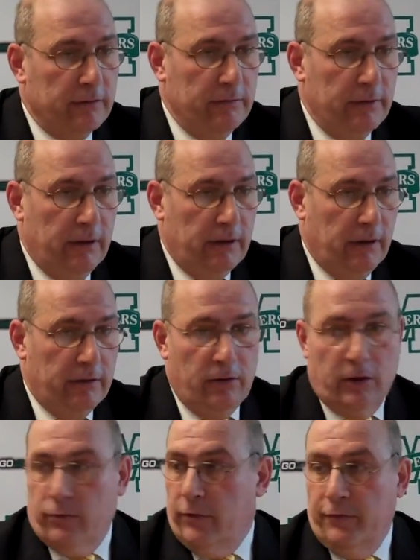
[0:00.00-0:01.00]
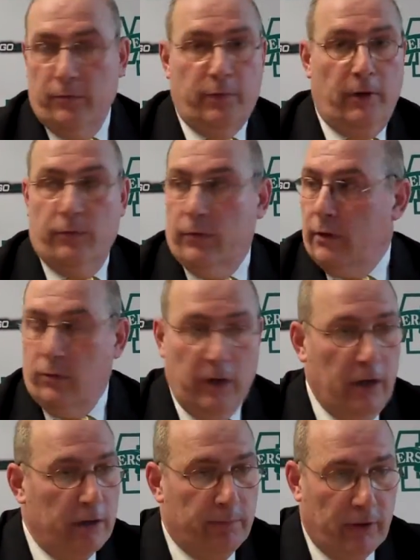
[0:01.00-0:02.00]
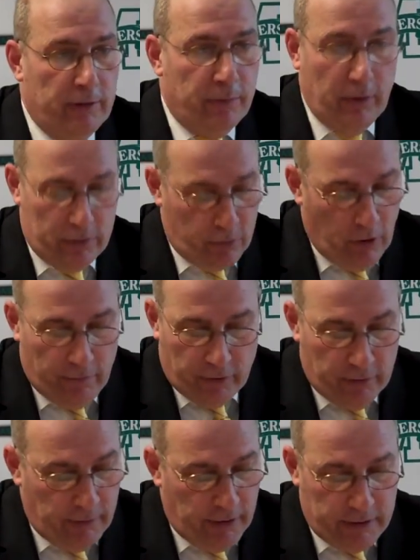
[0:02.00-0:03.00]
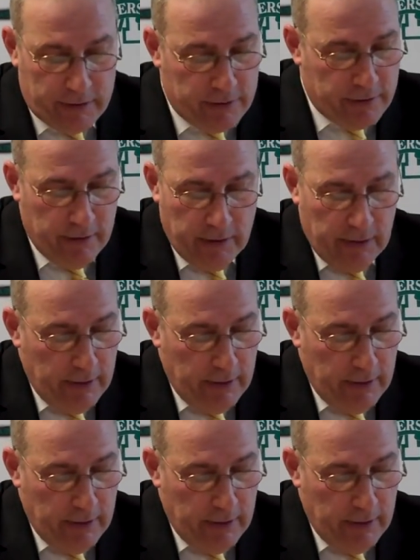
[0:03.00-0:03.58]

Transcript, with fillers: I mean, I, thought Griffin played really well. He played 12 good minutes.